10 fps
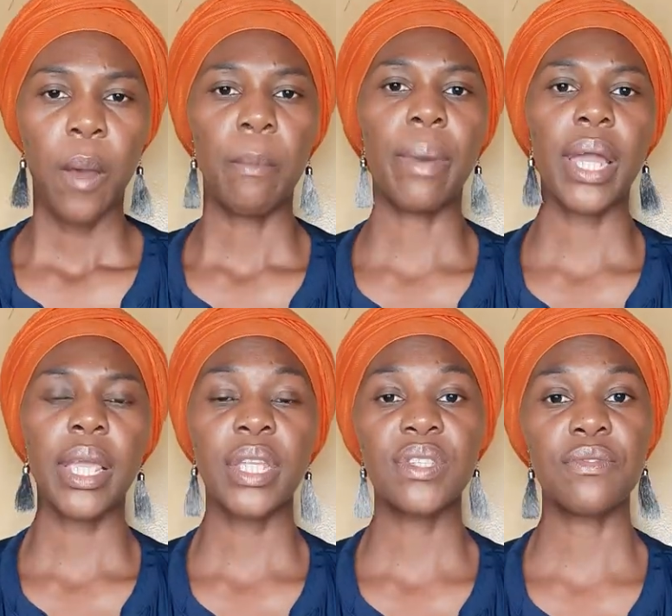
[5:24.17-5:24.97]
But
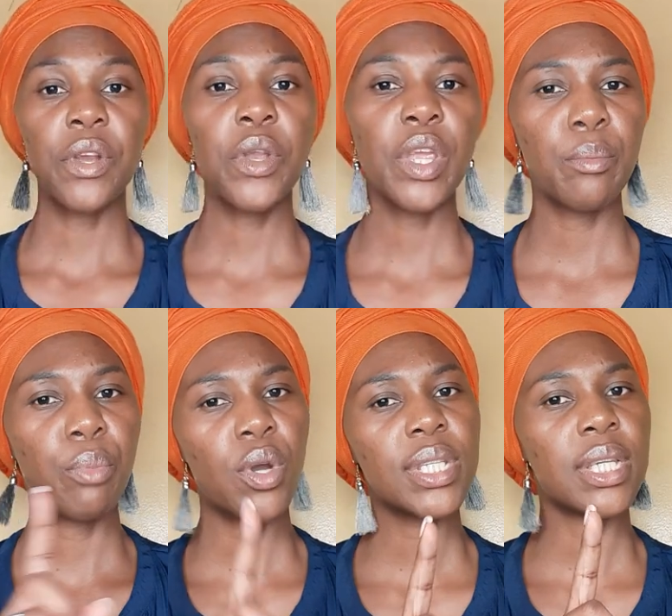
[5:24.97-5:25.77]
it's very
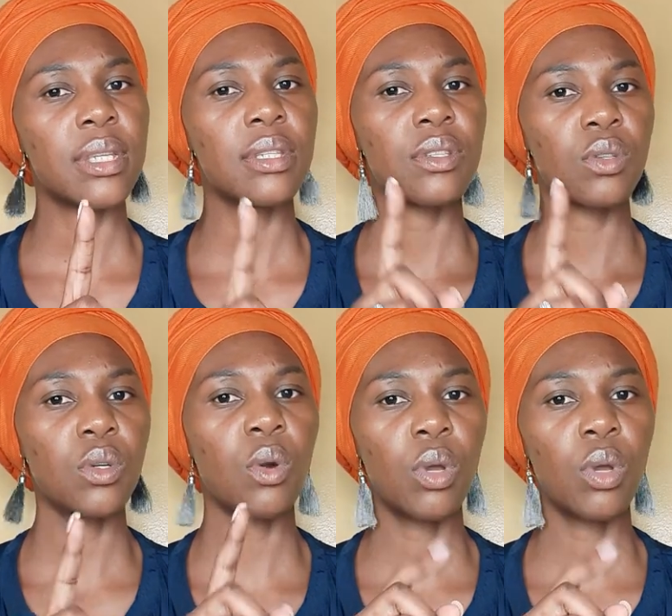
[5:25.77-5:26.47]
important not